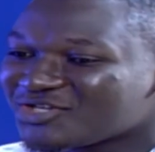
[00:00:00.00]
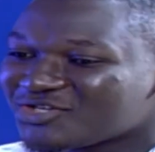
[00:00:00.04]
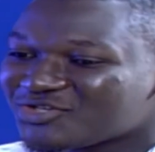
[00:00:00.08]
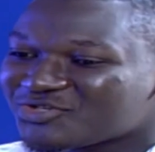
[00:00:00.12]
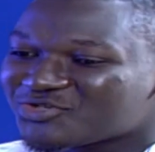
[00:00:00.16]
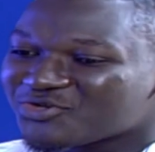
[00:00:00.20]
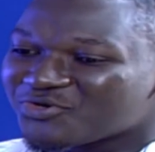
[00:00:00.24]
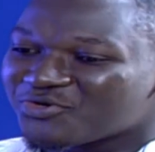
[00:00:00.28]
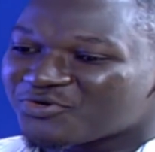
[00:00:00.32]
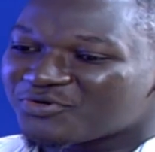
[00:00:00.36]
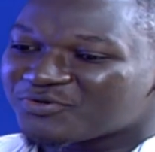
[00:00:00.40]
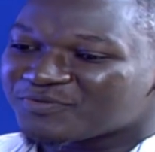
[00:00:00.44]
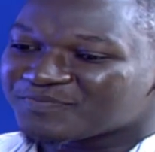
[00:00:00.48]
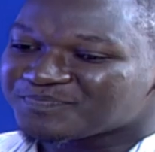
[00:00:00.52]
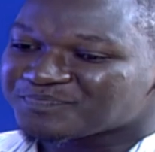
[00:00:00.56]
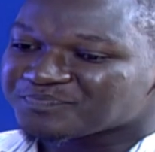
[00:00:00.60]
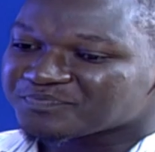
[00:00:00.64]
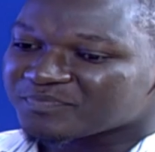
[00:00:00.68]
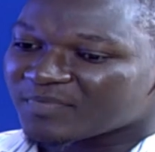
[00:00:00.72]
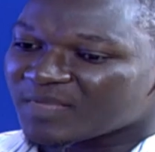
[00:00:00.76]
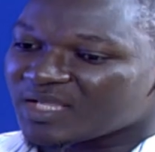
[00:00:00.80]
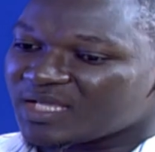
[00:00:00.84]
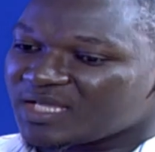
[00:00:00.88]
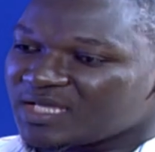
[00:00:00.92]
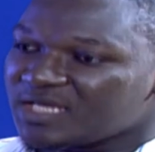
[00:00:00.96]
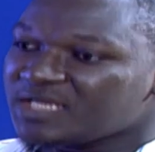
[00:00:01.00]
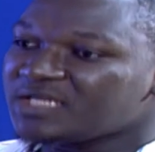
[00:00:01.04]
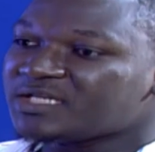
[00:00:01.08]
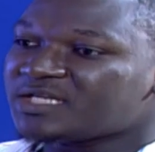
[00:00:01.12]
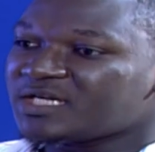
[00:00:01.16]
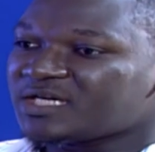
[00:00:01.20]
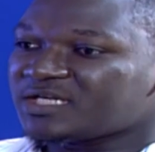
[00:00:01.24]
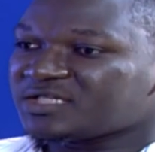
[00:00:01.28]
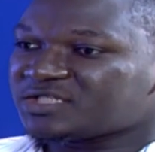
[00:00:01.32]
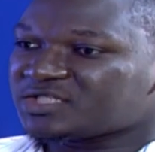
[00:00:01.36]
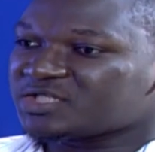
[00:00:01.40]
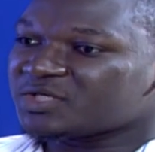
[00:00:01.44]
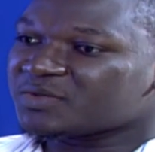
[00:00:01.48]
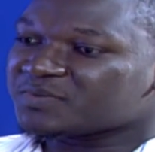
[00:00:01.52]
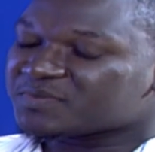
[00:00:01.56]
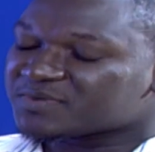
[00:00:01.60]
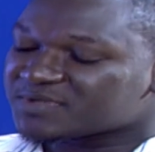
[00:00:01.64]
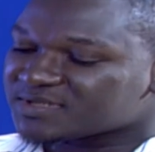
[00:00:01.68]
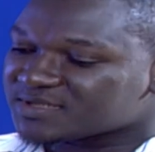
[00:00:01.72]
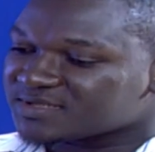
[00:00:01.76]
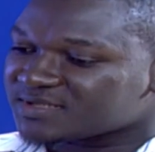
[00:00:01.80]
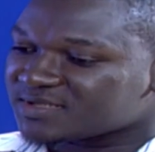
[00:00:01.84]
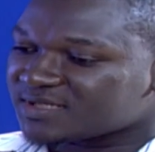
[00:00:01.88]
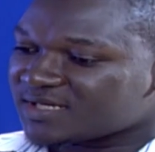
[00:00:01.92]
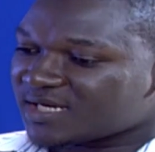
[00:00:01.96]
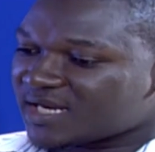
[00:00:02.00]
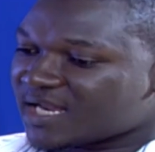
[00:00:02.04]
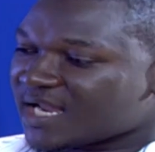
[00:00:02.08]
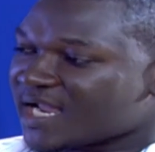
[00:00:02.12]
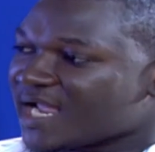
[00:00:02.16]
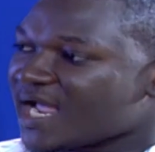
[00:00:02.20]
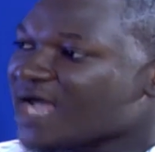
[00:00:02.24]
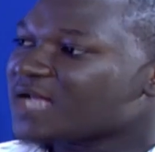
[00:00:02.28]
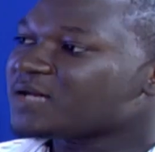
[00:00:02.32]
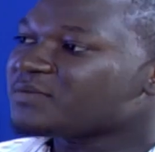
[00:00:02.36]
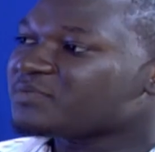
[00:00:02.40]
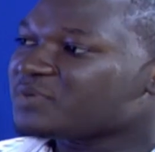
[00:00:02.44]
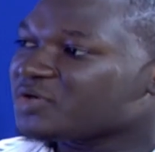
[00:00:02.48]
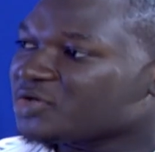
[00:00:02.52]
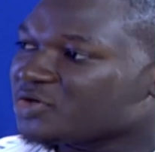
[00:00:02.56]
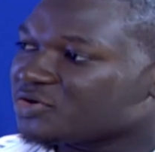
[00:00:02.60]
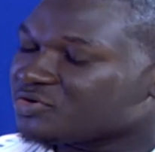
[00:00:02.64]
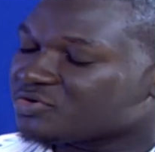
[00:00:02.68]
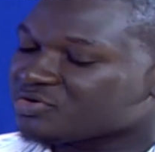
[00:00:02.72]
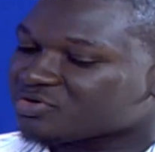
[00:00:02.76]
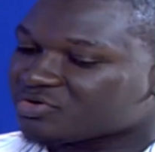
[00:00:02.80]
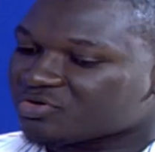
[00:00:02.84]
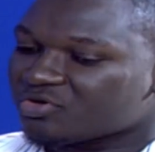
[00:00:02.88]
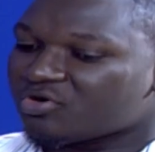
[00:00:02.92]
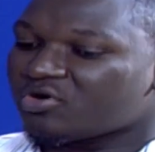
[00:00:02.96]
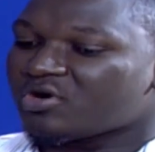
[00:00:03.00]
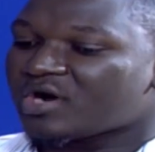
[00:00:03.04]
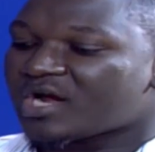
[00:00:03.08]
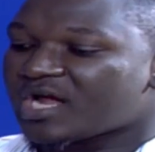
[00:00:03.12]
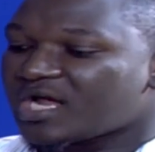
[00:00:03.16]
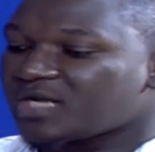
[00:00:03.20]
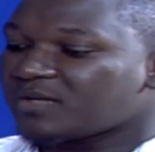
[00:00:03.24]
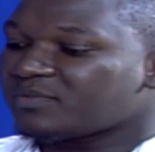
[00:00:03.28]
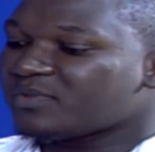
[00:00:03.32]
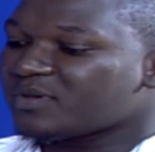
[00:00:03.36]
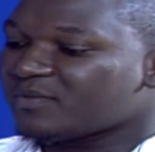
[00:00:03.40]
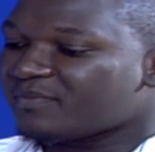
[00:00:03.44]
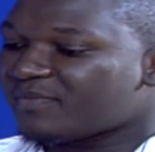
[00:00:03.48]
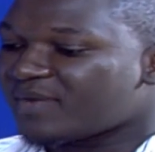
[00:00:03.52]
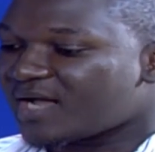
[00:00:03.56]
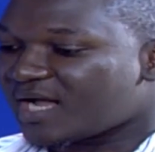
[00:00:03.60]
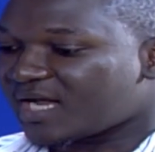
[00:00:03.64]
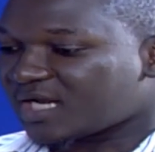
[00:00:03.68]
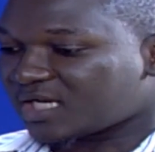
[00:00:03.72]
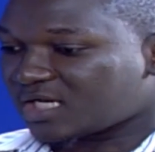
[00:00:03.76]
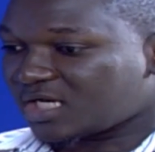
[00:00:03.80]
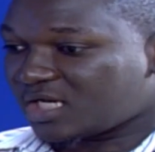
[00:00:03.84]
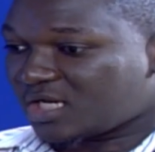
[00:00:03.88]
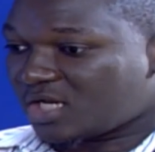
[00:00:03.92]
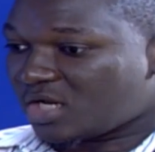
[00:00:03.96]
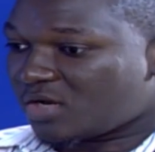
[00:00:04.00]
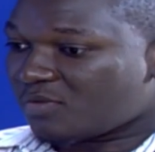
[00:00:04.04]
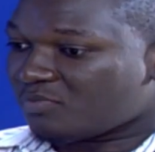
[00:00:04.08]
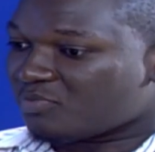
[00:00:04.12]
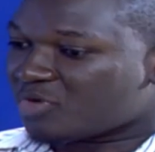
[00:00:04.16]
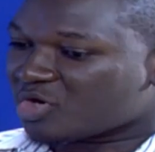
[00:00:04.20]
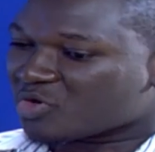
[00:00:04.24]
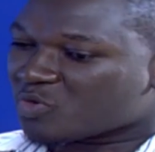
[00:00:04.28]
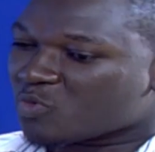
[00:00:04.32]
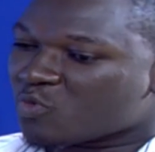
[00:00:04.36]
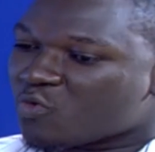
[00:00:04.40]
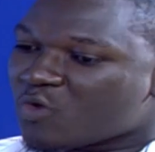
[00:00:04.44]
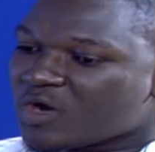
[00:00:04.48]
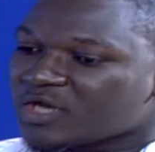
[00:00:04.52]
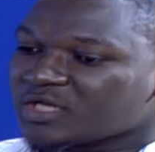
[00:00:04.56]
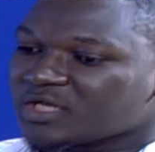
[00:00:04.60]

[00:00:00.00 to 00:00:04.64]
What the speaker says: So internships can be good or can be bad. But